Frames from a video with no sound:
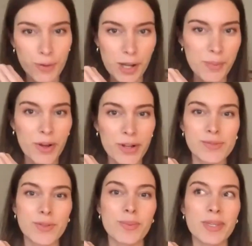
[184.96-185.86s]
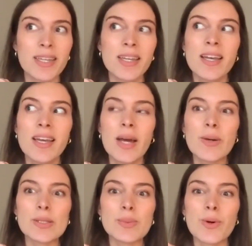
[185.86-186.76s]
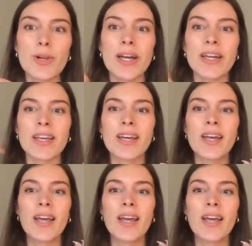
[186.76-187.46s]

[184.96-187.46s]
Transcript: frameworks for me. It was more like